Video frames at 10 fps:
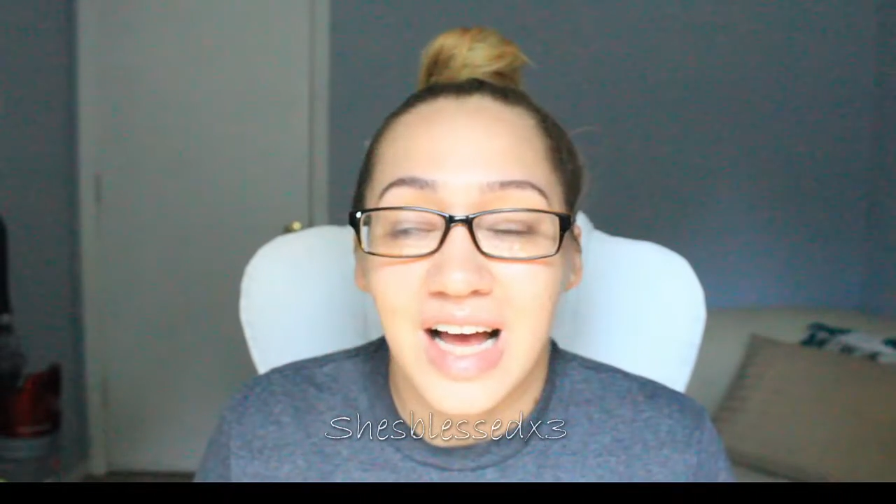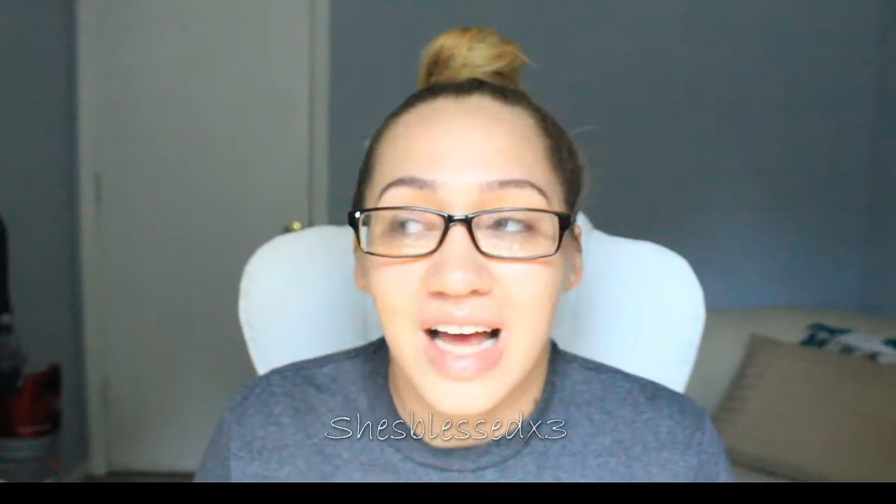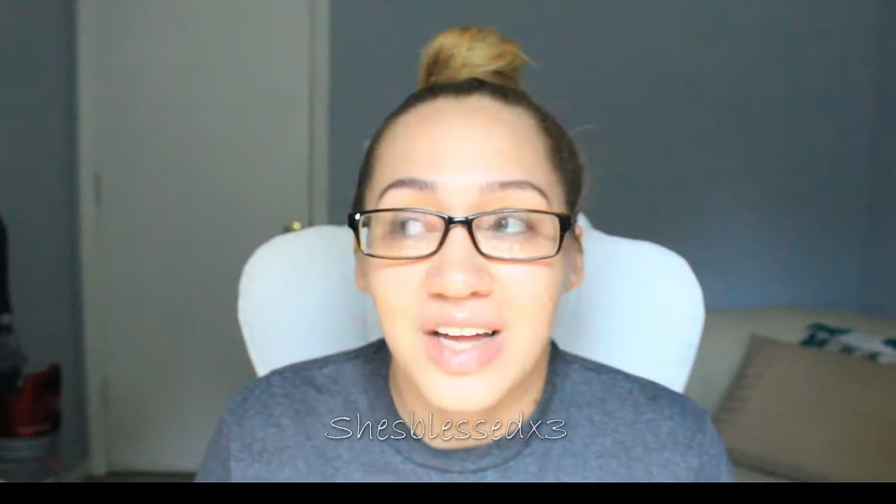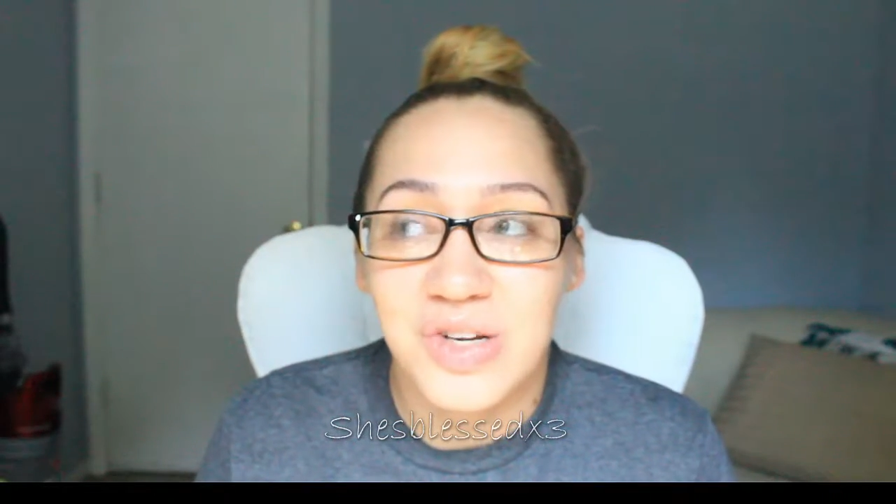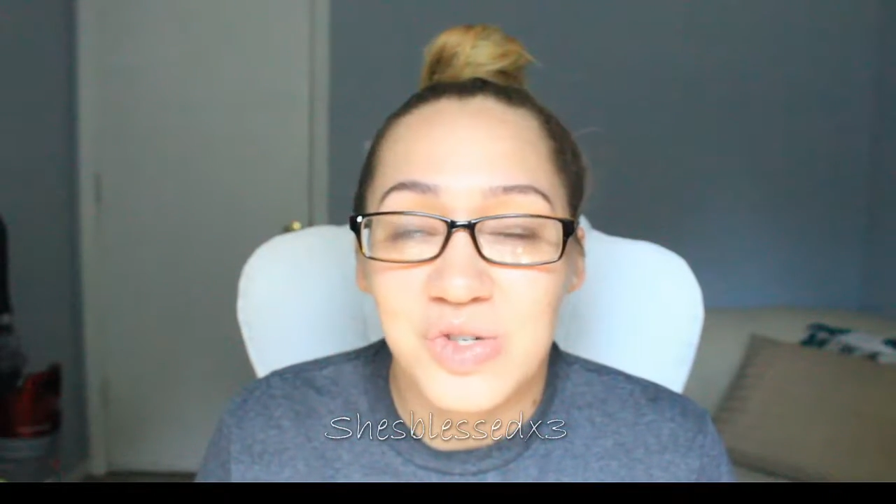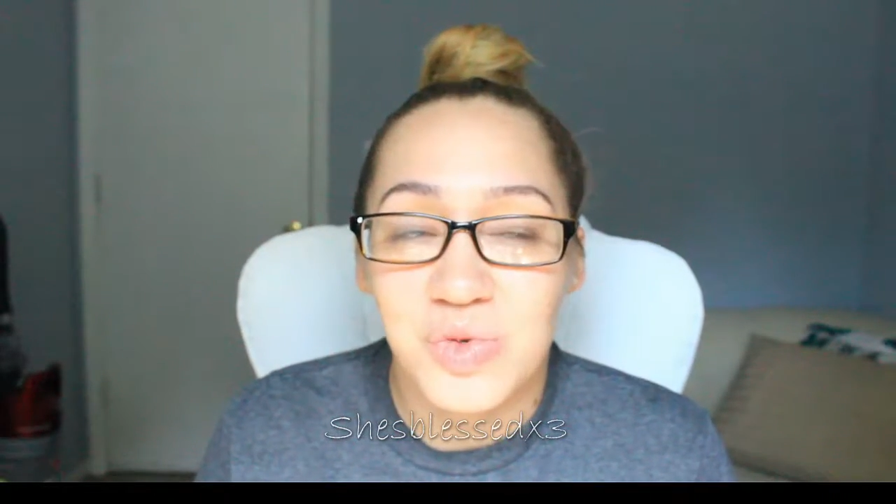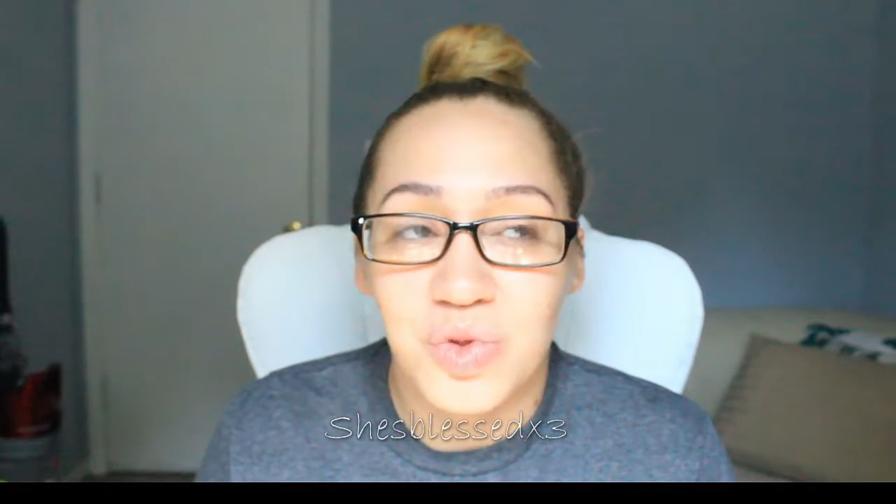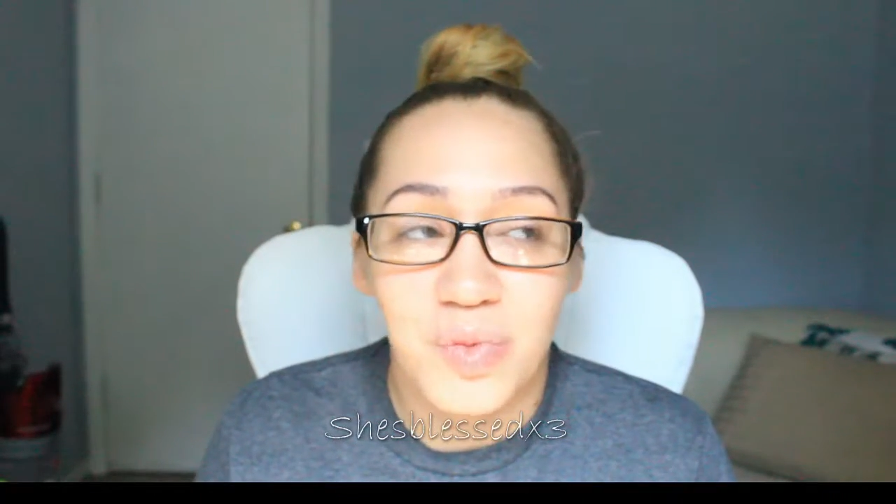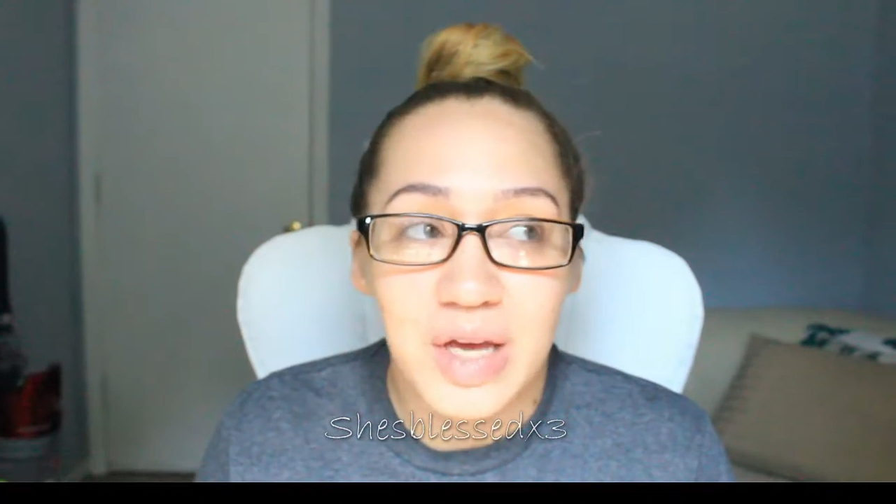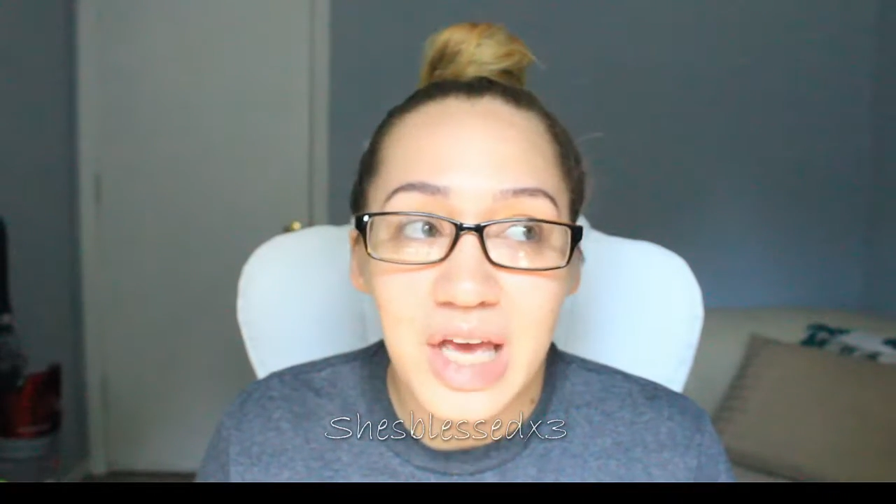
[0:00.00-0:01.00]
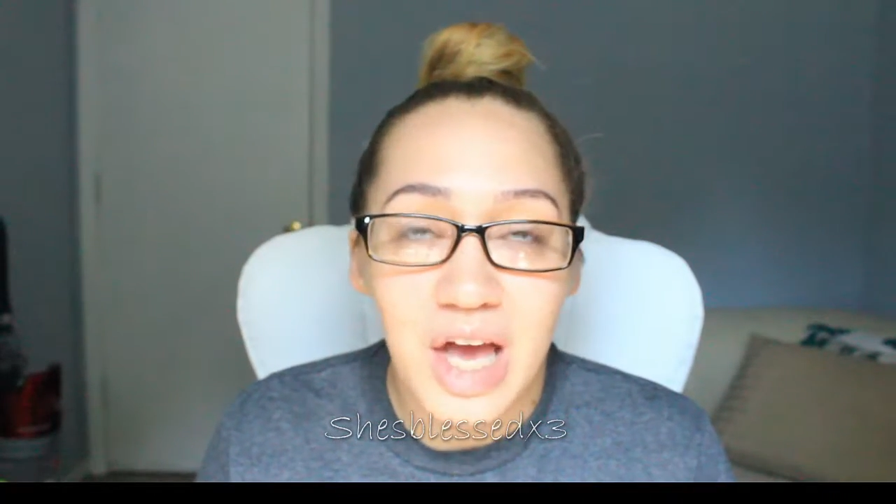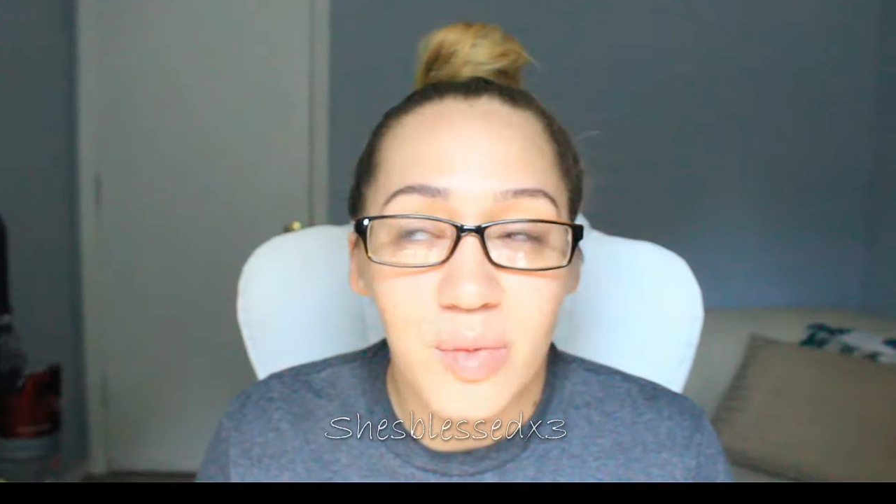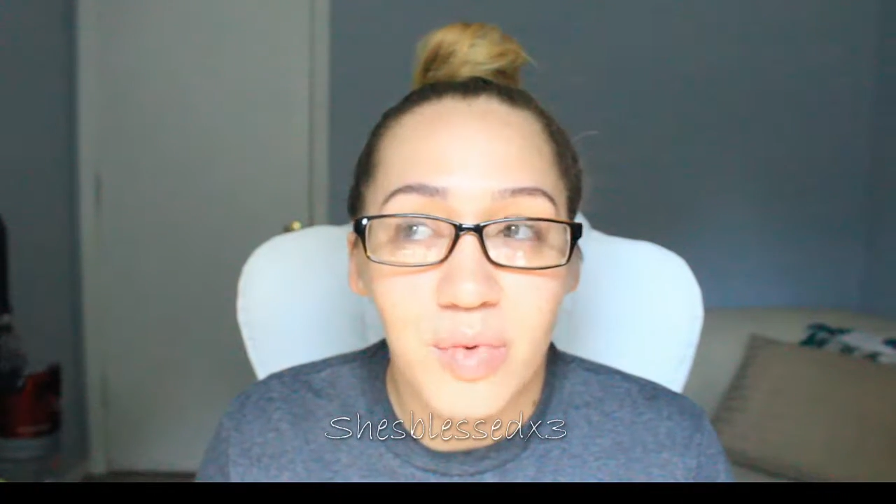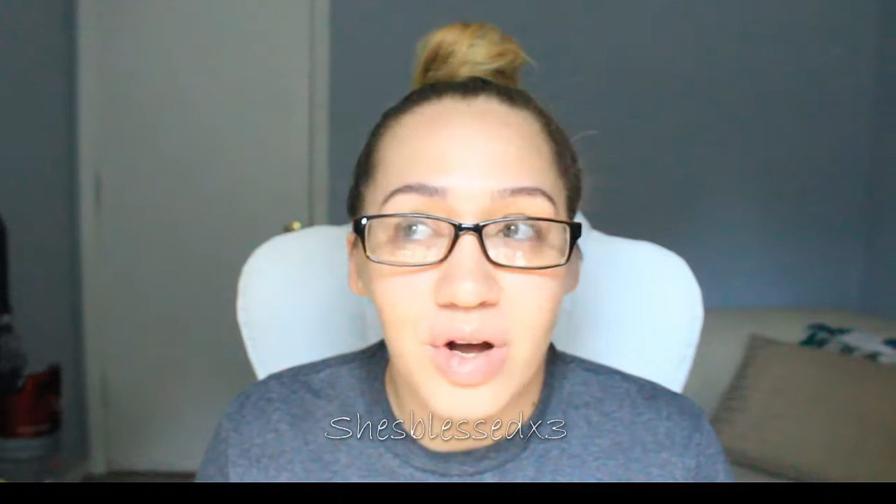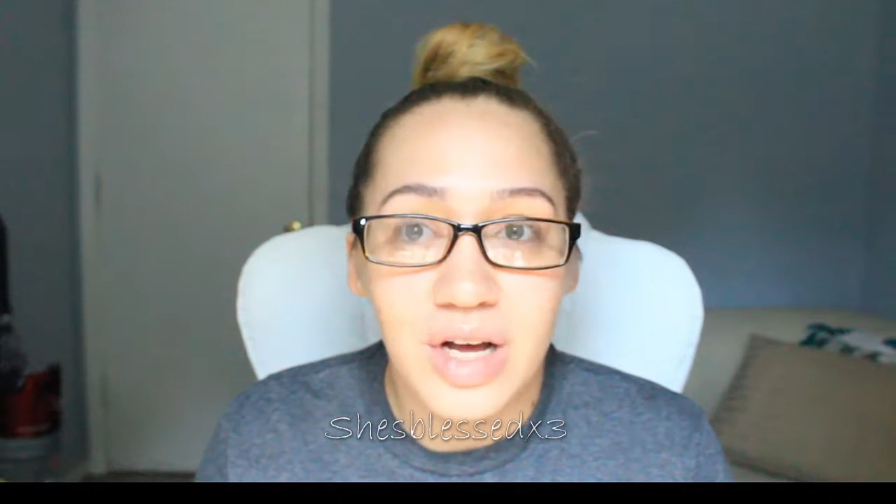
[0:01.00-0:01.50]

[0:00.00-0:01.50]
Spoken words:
I had issues with my camera